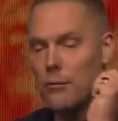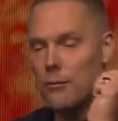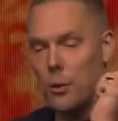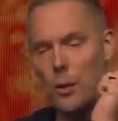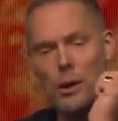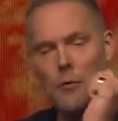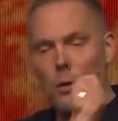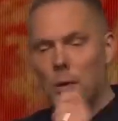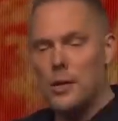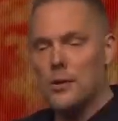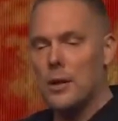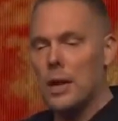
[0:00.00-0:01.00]
And for whatever
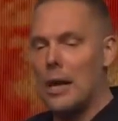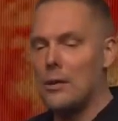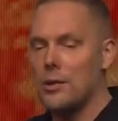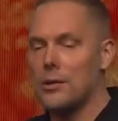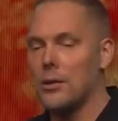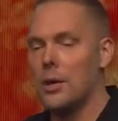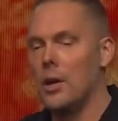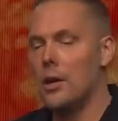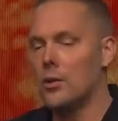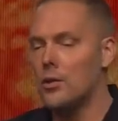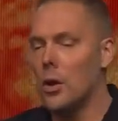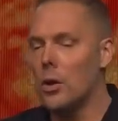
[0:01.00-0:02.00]
reason, I just
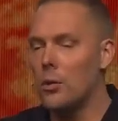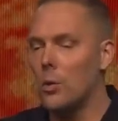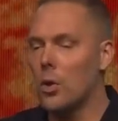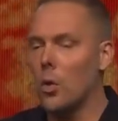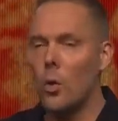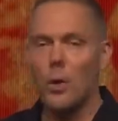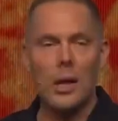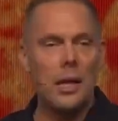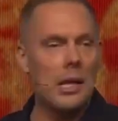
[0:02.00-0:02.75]
started recording,